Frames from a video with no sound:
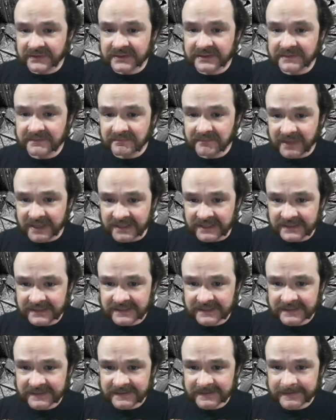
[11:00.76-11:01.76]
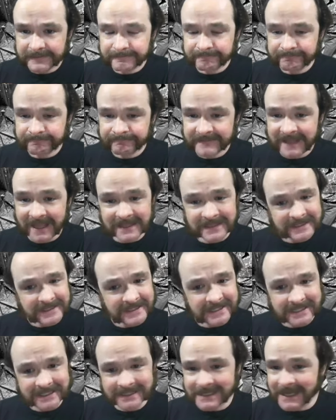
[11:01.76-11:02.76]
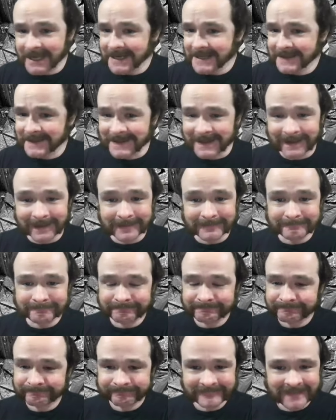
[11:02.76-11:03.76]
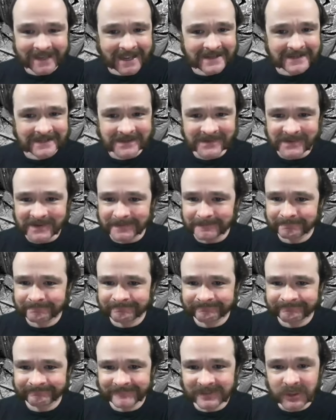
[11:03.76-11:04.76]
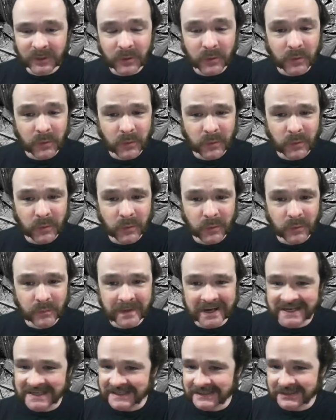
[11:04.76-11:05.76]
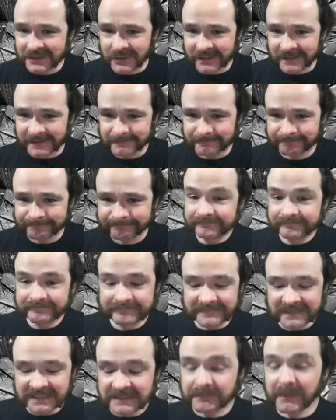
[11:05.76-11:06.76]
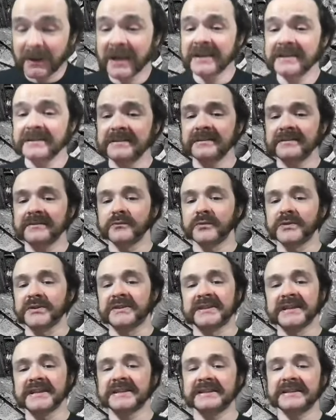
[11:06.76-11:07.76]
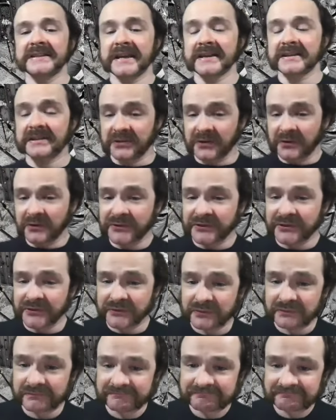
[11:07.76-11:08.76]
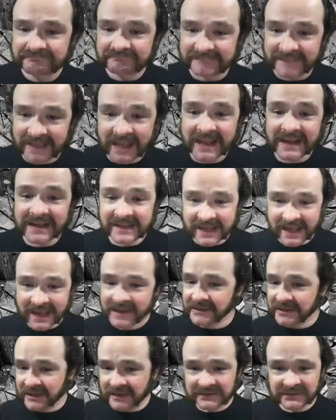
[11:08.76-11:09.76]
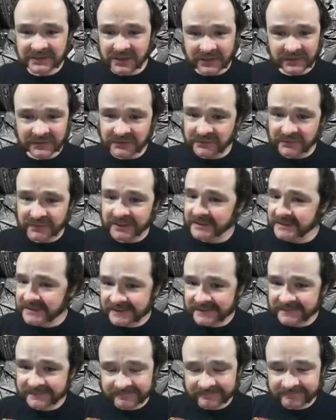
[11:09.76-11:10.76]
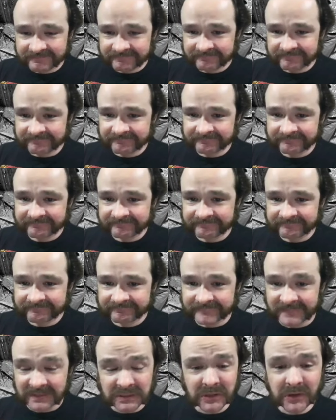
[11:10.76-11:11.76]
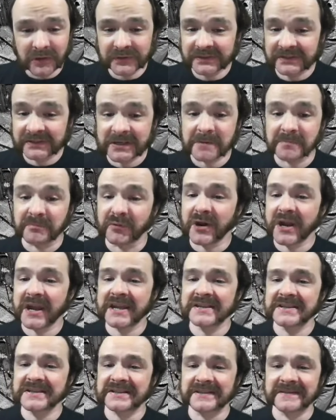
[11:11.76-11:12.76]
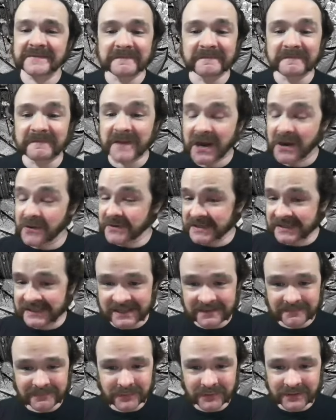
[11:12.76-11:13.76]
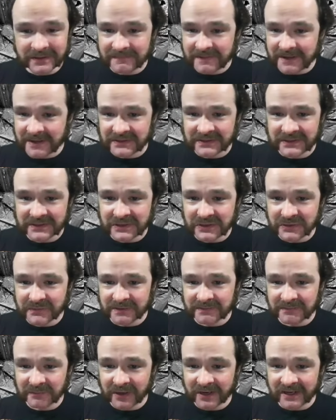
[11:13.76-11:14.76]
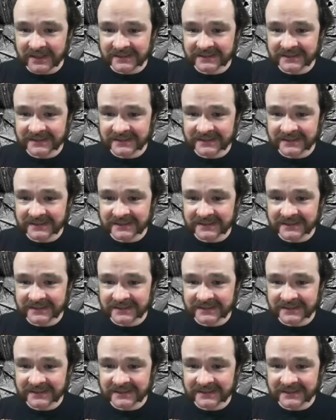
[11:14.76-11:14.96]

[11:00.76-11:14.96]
to mice. That's just not a thing. Can't do it. No mice talking. Despite what Disney has told you, they cannot talk to us. Their brains, very simple compared to human brains.